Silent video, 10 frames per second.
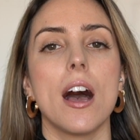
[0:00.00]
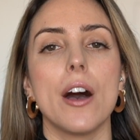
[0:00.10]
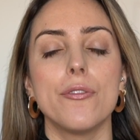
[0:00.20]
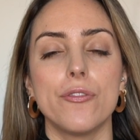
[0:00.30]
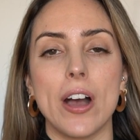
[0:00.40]

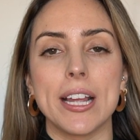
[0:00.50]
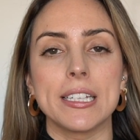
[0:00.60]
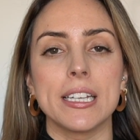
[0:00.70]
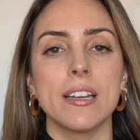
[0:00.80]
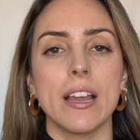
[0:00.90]
of
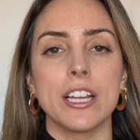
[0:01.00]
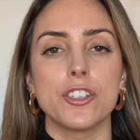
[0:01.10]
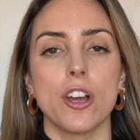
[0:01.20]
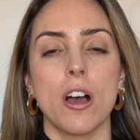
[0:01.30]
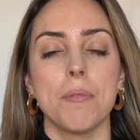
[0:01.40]
finding a
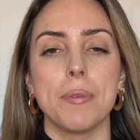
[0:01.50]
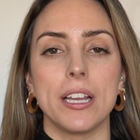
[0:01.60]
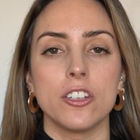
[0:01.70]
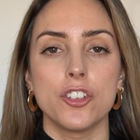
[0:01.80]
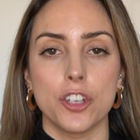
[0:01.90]
job
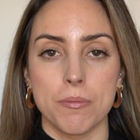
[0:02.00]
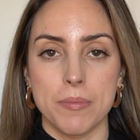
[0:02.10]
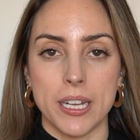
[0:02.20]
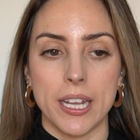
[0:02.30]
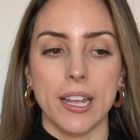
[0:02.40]
in
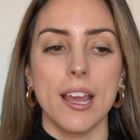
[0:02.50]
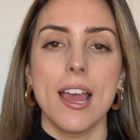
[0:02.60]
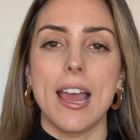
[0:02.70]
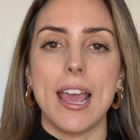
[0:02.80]
Germany